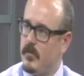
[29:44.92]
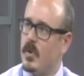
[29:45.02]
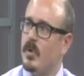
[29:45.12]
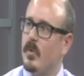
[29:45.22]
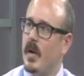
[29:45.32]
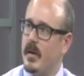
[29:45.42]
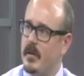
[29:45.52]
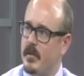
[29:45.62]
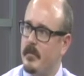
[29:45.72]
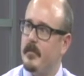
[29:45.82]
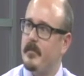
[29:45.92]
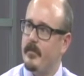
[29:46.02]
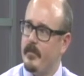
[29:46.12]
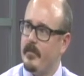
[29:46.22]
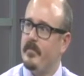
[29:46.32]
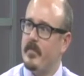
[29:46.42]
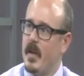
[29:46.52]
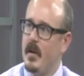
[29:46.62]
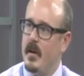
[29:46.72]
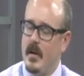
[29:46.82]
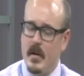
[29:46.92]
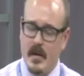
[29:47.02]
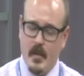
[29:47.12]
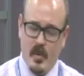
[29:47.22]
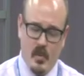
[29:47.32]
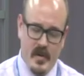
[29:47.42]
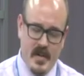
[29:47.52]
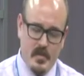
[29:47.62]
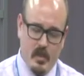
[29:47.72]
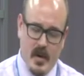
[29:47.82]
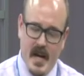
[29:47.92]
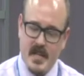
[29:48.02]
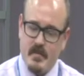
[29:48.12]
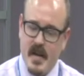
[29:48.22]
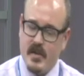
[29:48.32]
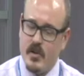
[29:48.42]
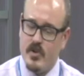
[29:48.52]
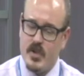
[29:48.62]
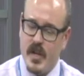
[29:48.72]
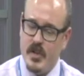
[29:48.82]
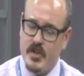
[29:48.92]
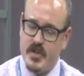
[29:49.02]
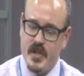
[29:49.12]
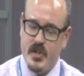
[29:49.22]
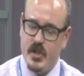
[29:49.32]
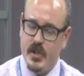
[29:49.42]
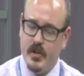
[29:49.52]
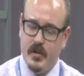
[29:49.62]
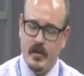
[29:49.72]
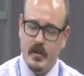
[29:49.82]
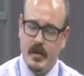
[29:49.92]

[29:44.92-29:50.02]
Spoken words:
Correct. Yep, and when these plans make their changes each year,